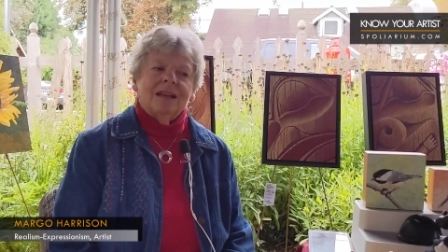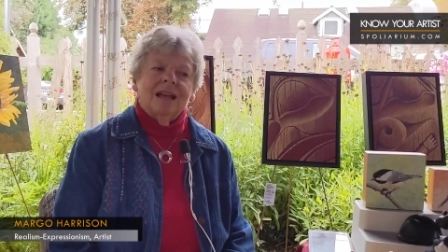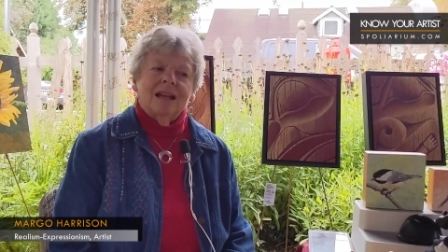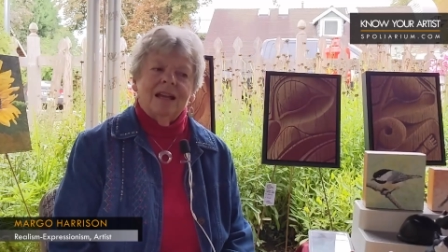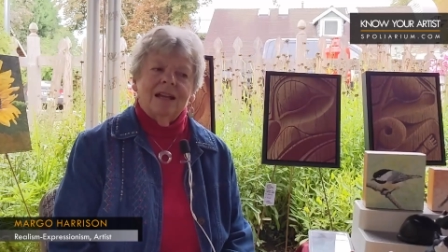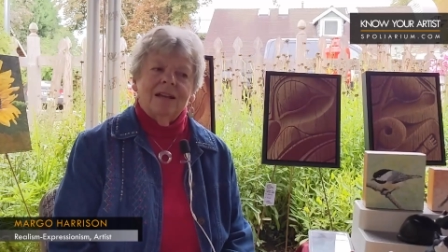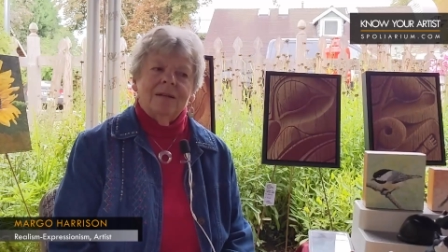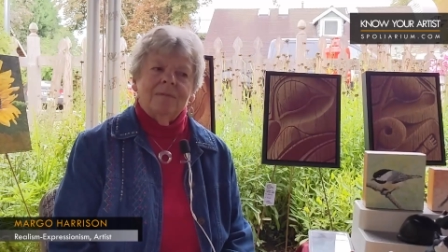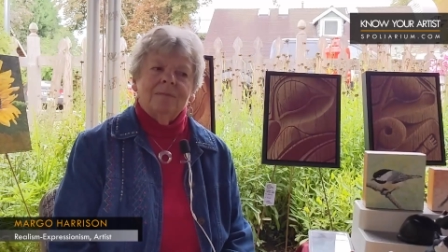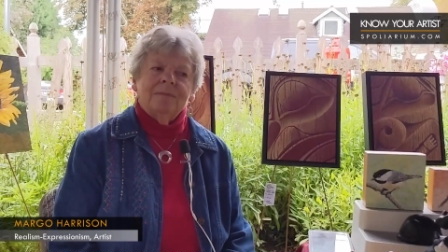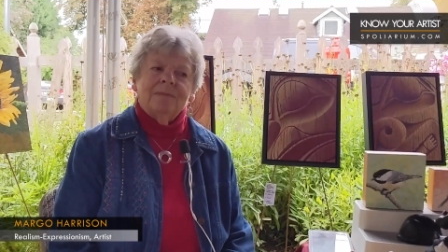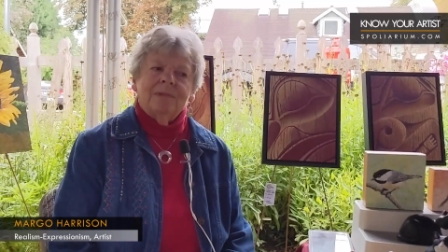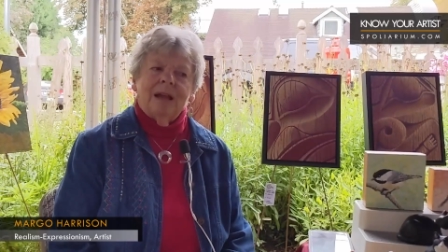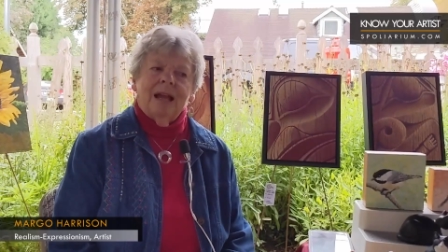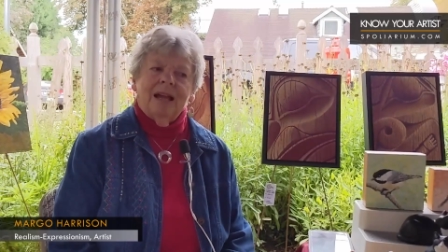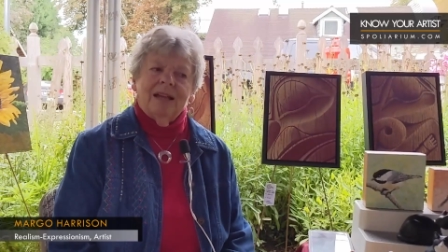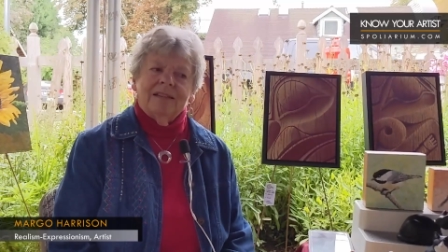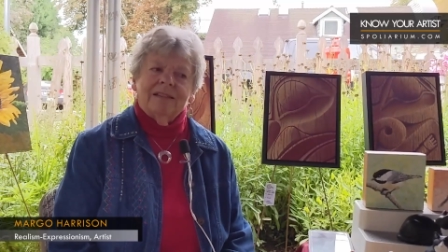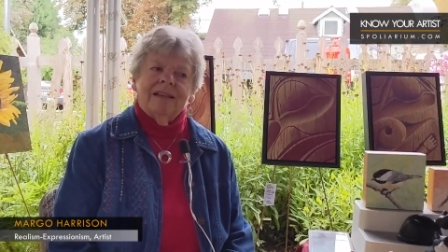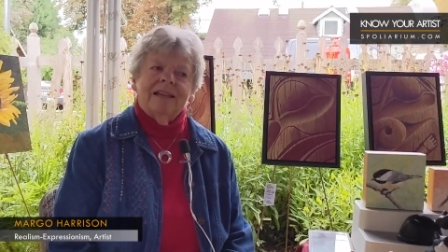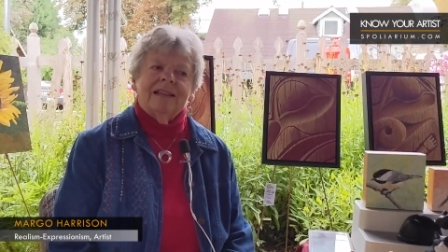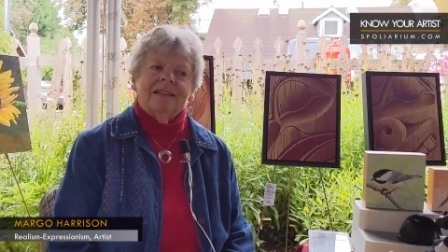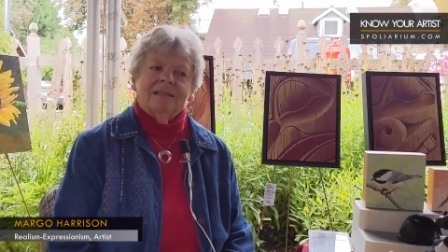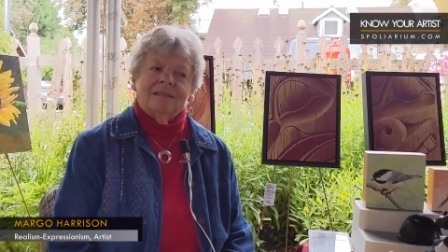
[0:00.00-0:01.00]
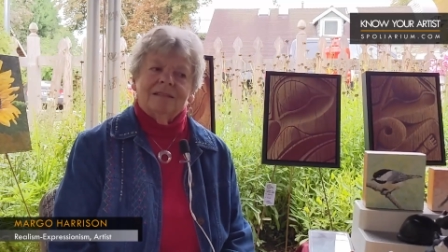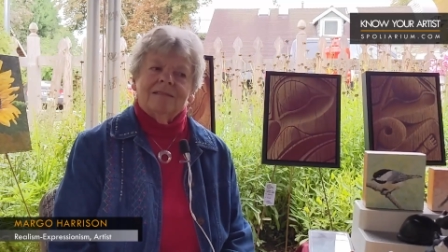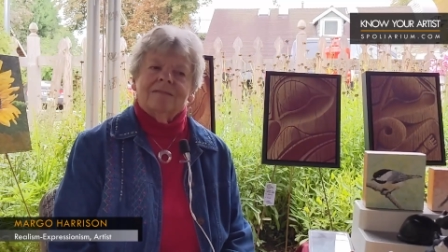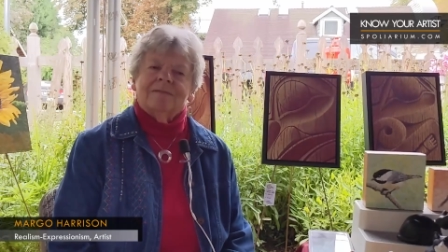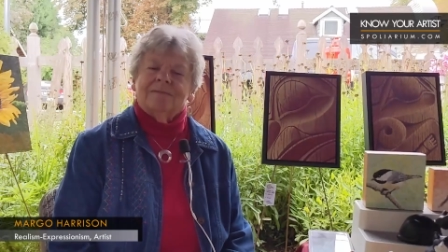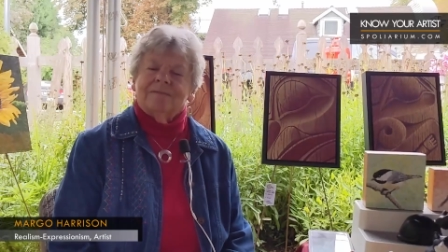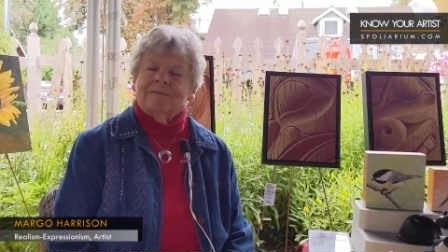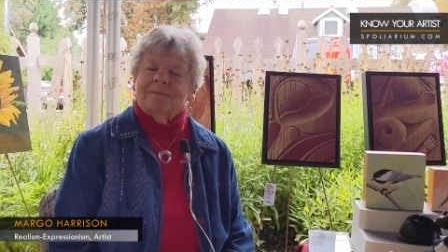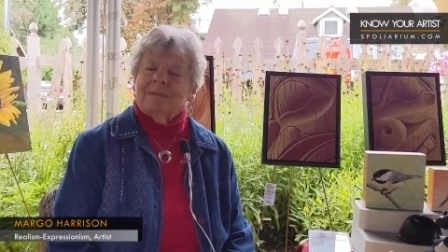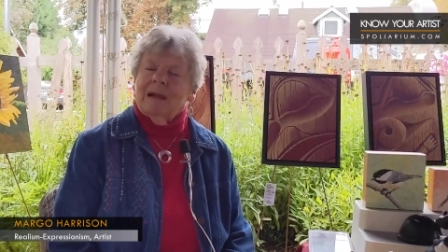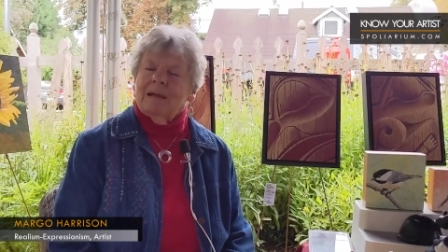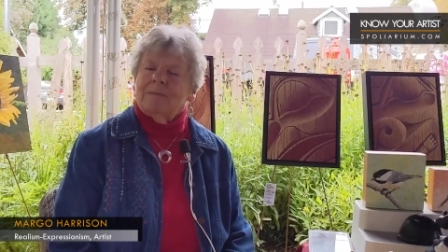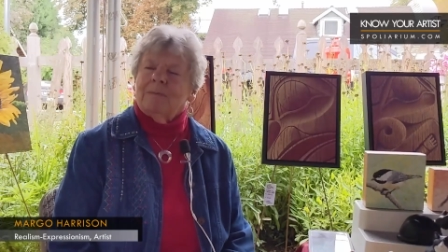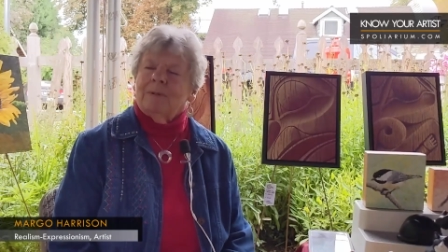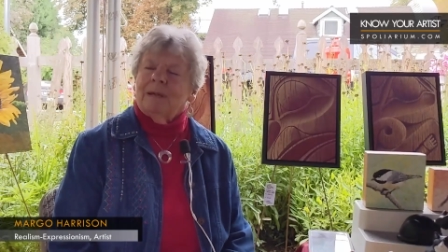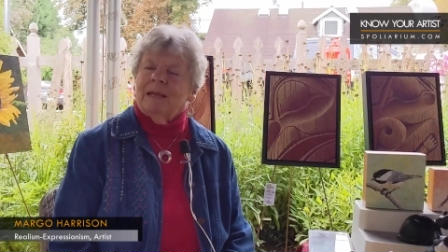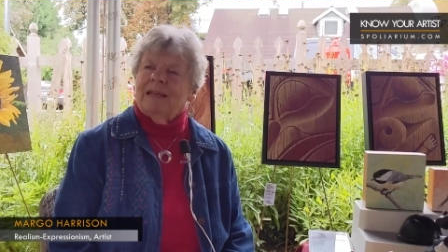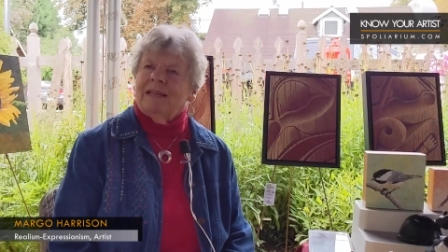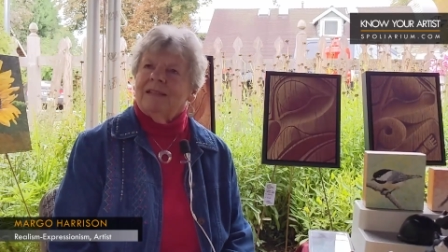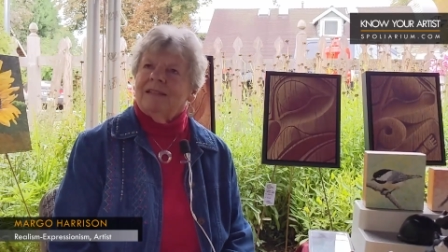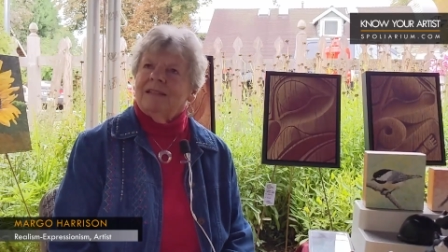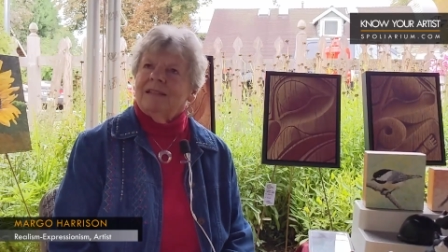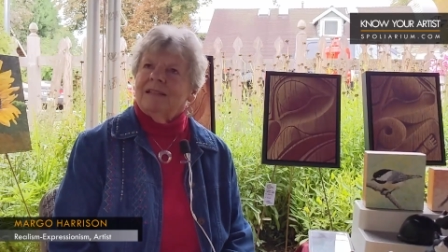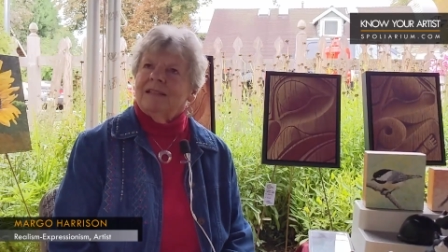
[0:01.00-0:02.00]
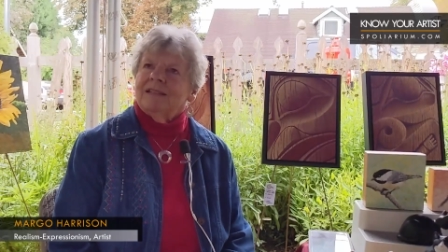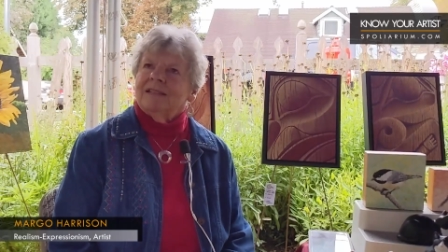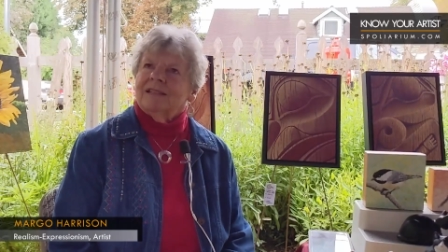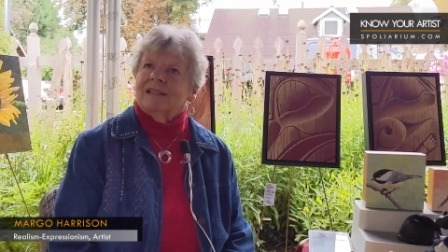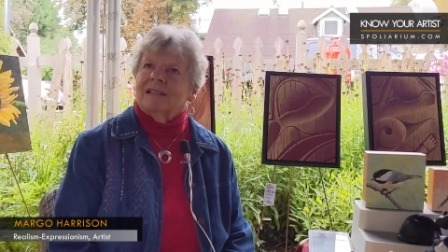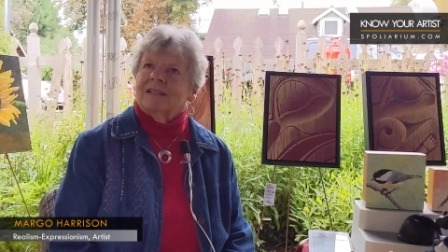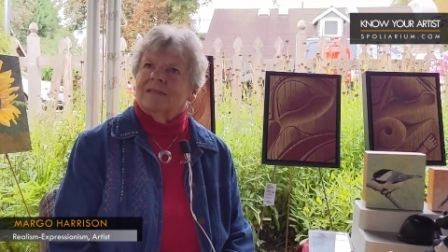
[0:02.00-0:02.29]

I like my paintings